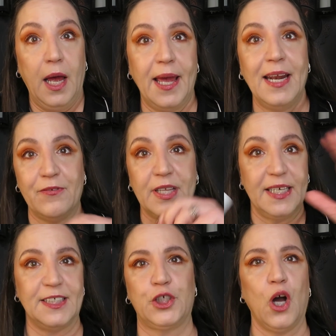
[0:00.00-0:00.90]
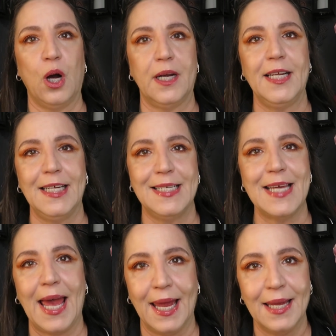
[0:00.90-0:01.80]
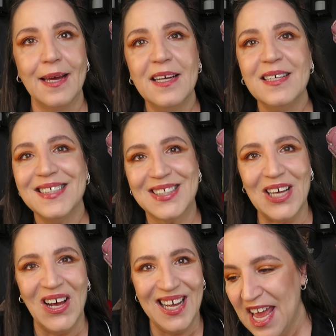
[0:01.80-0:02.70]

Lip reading: and everything's gone in a day. So